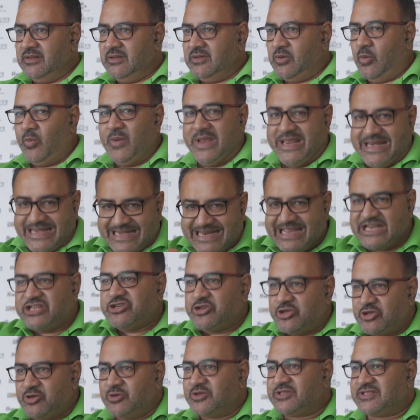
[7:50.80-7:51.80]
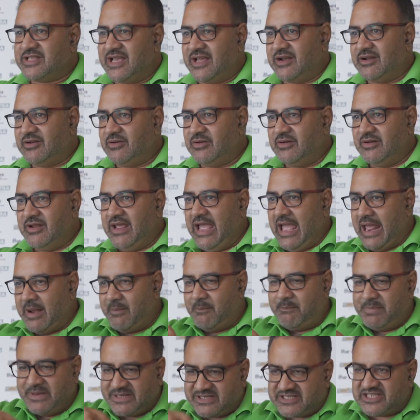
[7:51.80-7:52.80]
We need to use that,
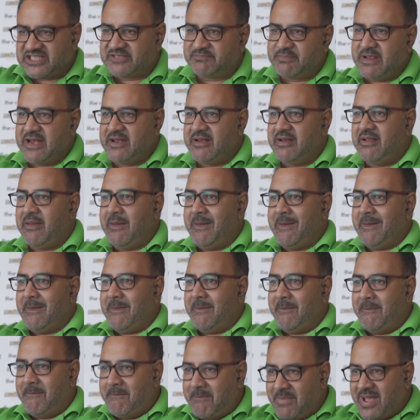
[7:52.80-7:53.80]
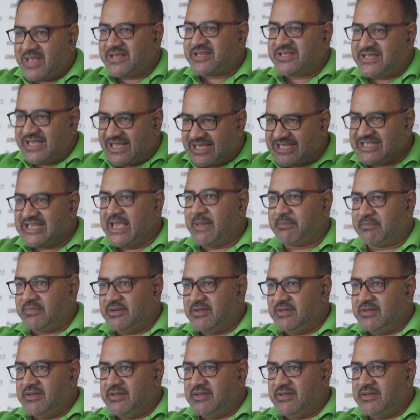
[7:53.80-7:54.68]
and businessmen must accept